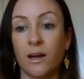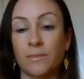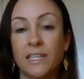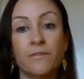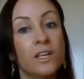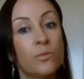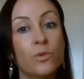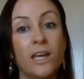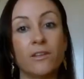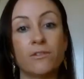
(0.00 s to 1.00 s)
living
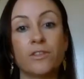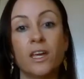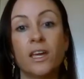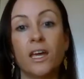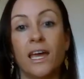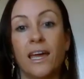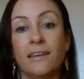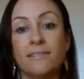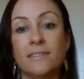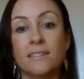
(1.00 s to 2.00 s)
with,
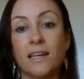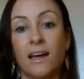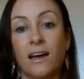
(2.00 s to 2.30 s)
and